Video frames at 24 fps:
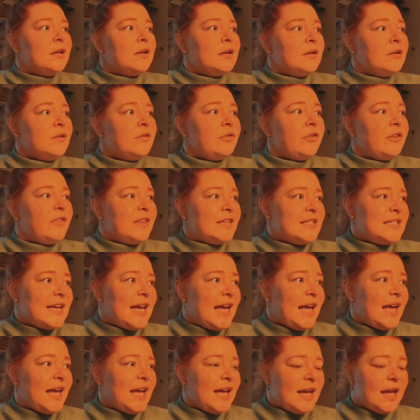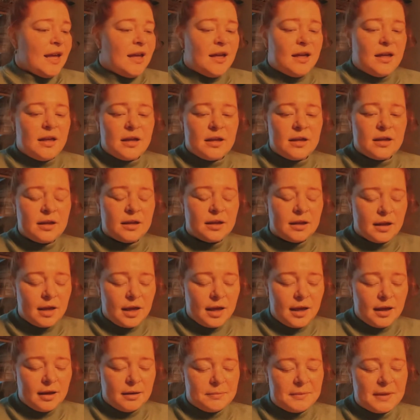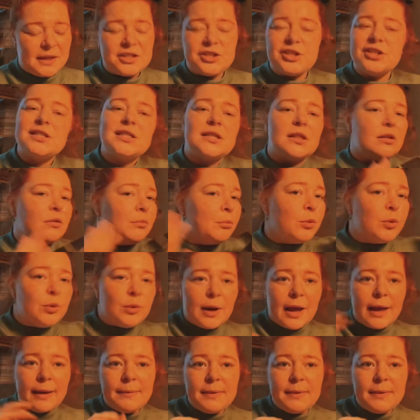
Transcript: for the day. That's just the mood I'm